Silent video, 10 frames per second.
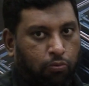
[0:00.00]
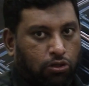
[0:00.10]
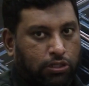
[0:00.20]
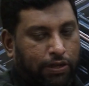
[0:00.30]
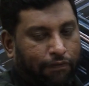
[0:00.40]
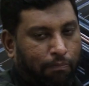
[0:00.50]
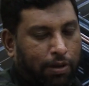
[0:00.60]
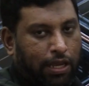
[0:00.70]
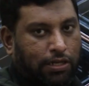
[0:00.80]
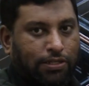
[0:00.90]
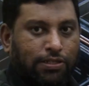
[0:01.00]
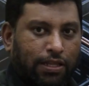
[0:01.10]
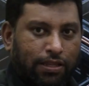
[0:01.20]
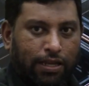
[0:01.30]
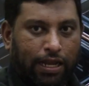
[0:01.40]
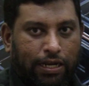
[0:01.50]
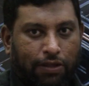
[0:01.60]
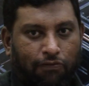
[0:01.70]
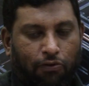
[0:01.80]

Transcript: positive implications and the negative